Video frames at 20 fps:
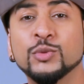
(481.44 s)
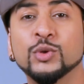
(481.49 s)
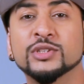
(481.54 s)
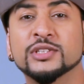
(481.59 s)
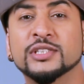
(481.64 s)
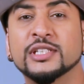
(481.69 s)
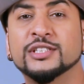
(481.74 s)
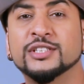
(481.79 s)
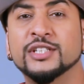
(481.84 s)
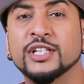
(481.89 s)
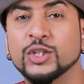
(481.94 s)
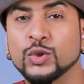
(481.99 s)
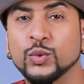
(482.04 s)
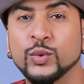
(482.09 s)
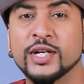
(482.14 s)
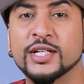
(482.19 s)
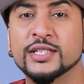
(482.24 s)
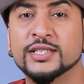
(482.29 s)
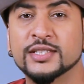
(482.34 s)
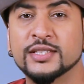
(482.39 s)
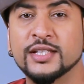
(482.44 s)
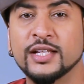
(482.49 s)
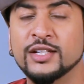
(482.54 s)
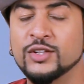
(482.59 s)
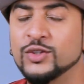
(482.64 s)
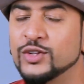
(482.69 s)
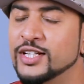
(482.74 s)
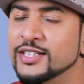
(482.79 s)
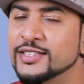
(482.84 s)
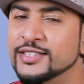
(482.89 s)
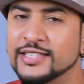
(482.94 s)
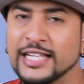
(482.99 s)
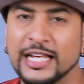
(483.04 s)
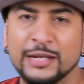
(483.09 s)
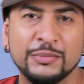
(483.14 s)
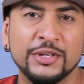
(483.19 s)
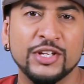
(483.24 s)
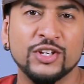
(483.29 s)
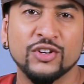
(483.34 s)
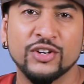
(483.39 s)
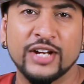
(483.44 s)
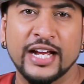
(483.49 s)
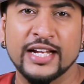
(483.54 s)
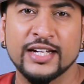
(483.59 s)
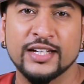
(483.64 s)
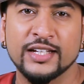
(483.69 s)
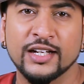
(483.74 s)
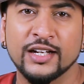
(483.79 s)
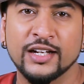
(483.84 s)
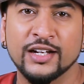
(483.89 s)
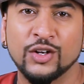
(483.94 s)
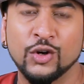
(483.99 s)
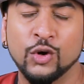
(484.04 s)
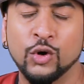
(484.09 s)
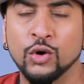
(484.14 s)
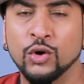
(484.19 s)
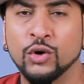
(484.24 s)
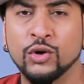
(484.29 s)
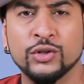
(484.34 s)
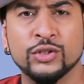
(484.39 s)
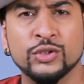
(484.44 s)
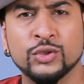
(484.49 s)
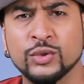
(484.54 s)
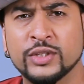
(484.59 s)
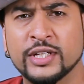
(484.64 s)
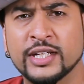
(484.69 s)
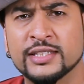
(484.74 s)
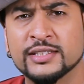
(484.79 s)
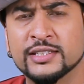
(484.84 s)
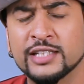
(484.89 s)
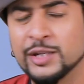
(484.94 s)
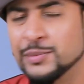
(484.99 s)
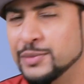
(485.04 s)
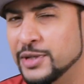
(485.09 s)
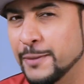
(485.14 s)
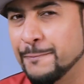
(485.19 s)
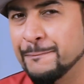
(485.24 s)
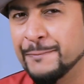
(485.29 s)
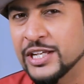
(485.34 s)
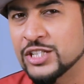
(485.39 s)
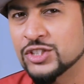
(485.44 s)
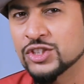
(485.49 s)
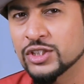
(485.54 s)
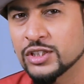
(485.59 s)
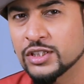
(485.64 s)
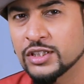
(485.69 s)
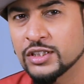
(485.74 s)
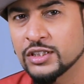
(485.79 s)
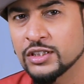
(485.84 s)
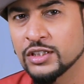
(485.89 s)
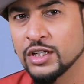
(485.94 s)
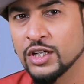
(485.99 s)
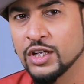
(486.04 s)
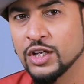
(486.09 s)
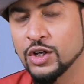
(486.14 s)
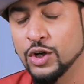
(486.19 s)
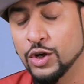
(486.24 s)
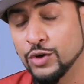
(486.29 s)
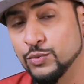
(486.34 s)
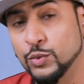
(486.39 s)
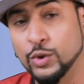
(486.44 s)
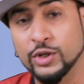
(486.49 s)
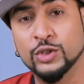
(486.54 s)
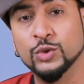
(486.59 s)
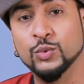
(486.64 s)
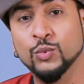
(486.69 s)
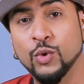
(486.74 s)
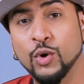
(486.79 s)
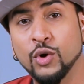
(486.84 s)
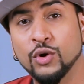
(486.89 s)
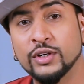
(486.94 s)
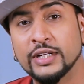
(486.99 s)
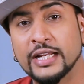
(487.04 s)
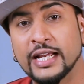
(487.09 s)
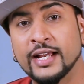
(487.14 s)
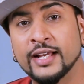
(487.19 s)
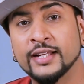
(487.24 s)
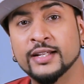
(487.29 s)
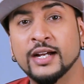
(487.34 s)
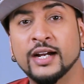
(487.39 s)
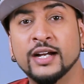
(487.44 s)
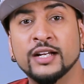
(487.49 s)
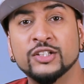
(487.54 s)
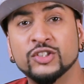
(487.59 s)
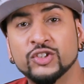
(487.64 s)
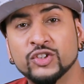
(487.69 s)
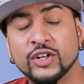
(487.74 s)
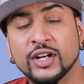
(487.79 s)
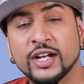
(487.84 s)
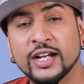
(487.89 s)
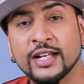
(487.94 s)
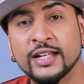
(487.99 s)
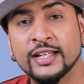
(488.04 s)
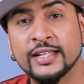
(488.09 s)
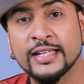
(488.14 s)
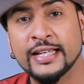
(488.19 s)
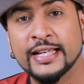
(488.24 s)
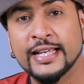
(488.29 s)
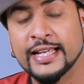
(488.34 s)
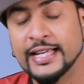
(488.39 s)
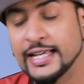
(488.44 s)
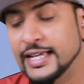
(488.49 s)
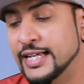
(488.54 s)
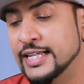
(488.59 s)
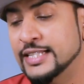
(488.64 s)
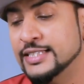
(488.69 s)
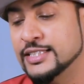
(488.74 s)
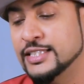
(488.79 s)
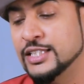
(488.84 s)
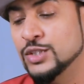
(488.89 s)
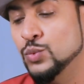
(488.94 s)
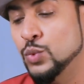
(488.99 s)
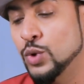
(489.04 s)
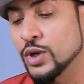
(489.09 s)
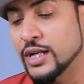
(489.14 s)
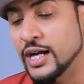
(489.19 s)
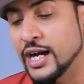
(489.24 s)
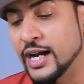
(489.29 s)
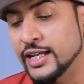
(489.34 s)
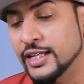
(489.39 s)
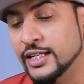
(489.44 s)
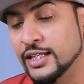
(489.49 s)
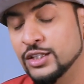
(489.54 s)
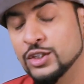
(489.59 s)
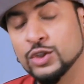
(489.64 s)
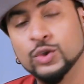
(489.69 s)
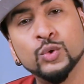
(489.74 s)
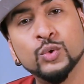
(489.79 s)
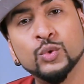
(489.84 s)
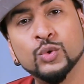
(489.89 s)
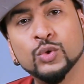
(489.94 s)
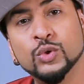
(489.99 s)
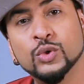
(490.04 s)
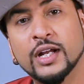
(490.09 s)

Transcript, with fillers: more such requests, then you can send me your idea or you can send me a picture of what you want and I'll try and see what I can do.